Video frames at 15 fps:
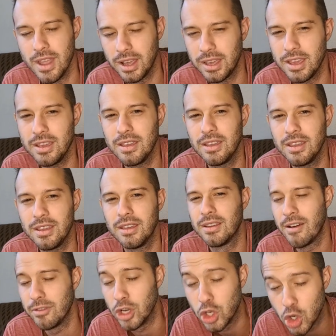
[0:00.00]
Nikki,
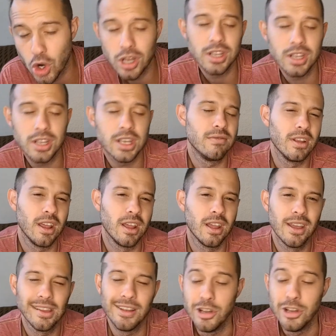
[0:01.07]
have a good
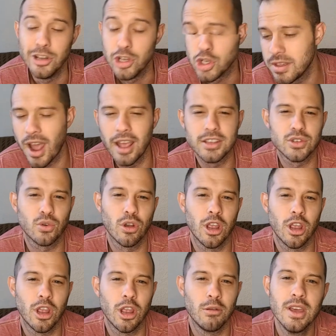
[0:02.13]
evening. Enjoy the ice
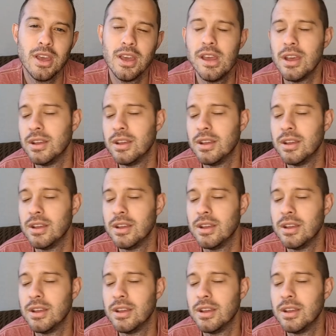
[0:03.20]
cream.